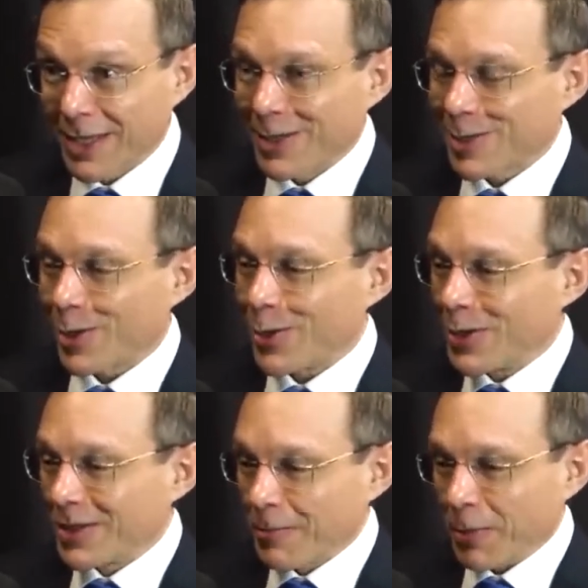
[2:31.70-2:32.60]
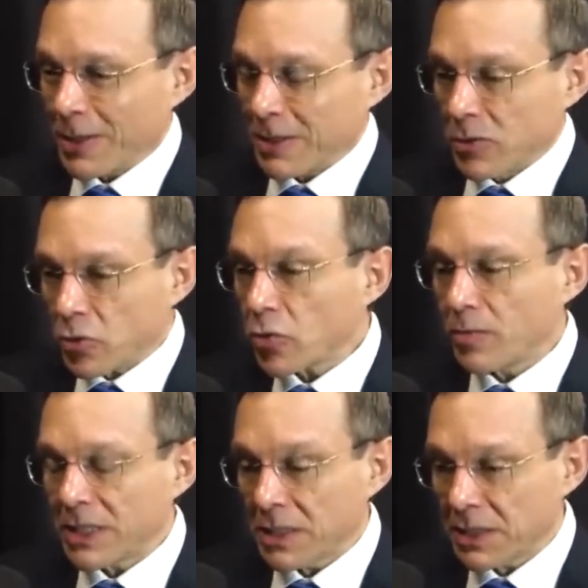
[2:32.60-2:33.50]
Yes. So the point is, you should
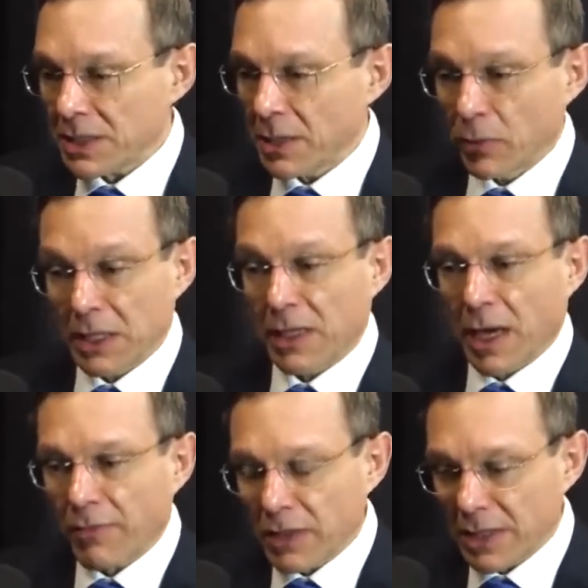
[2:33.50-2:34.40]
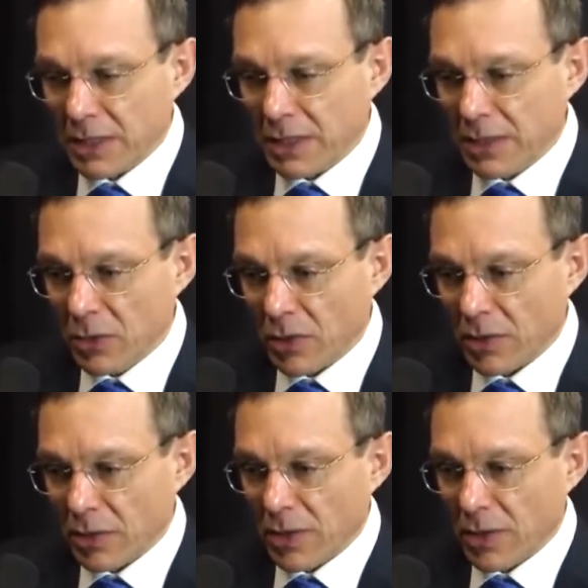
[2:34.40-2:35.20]
be sincere when the evidence is not